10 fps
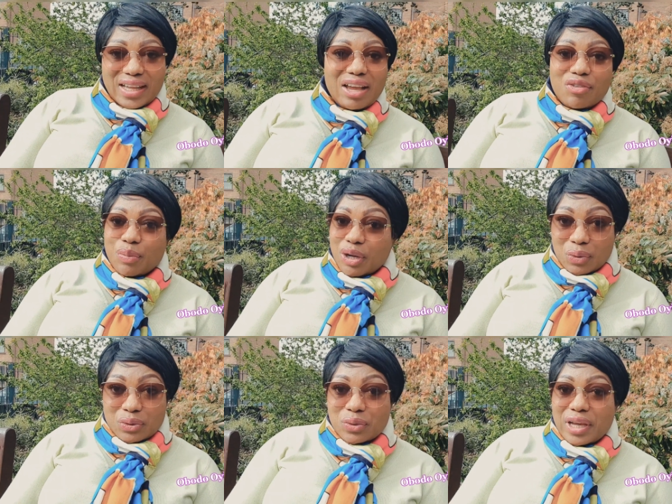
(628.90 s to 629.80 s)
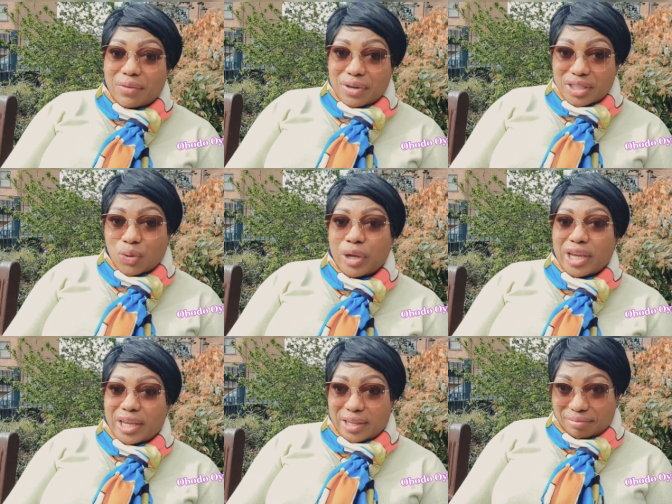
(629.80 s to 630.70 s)
everybody wants to get rich quick.
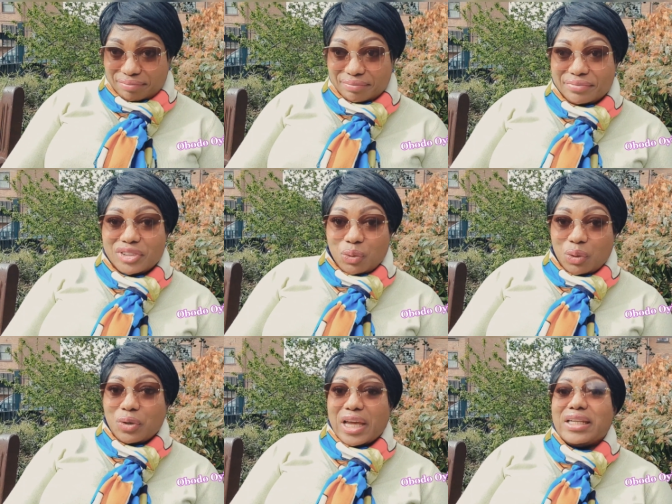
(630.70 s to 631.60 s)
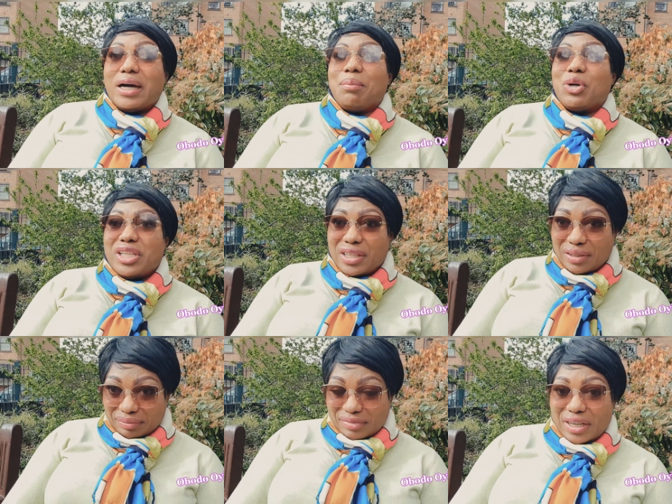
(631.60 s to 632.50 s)
You want to get that money
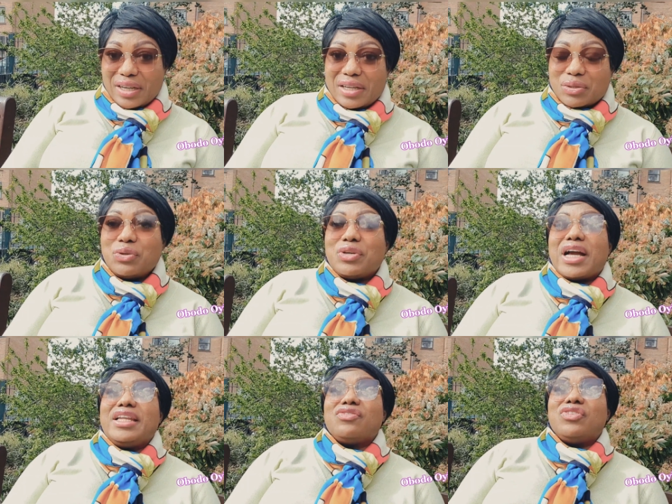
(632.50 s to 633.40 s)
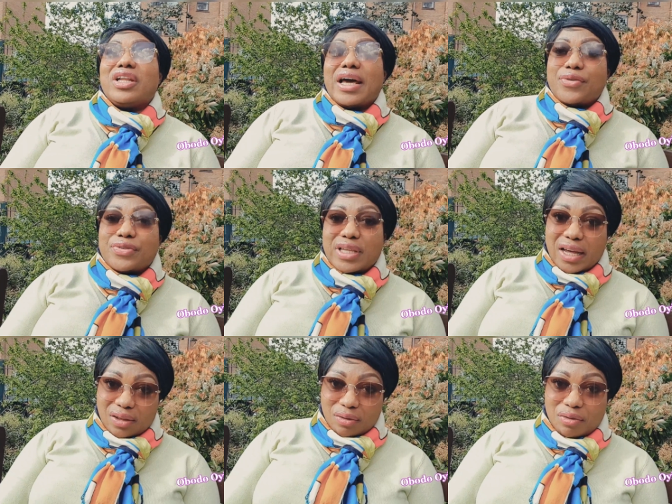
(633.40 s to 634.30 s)
so you can live the
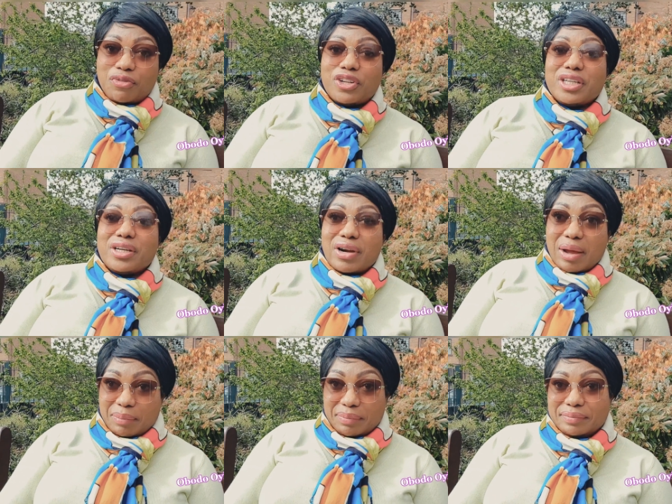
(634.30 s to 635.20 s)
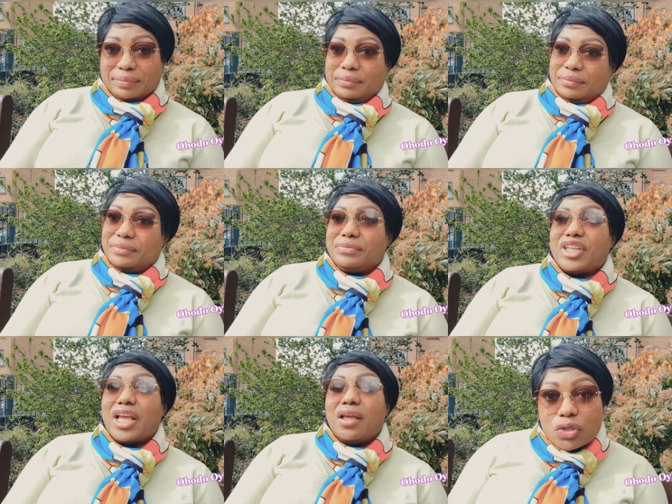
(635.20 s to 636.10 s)
lifestyle for the gram.
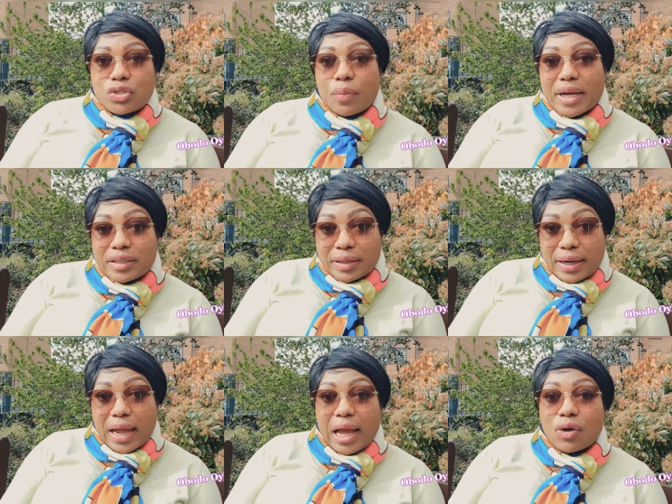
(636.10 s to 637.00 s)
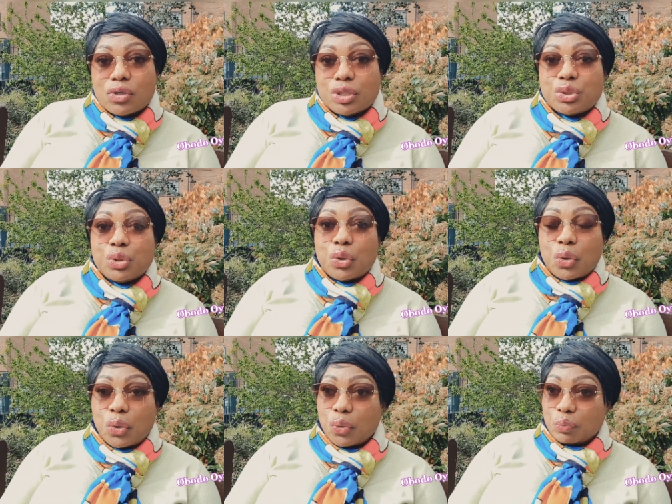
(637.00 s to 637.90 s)
Cut your material according to your